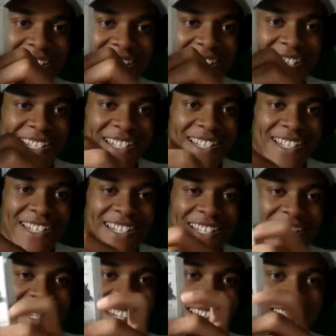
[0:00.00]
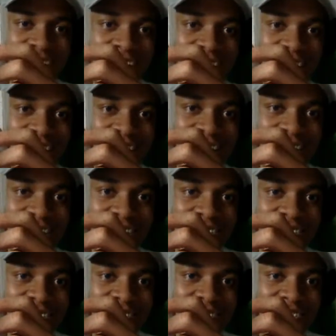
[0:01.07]
uh
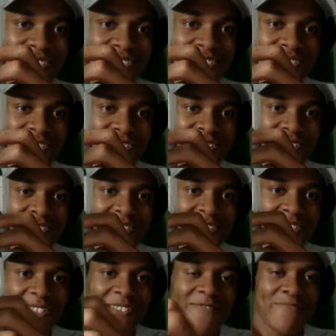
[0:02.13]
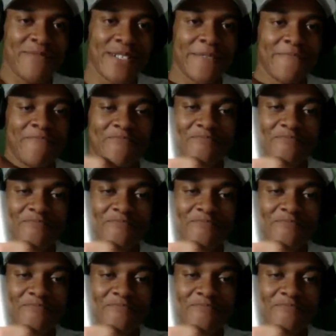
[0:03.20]
just doing all this crazy stuff. But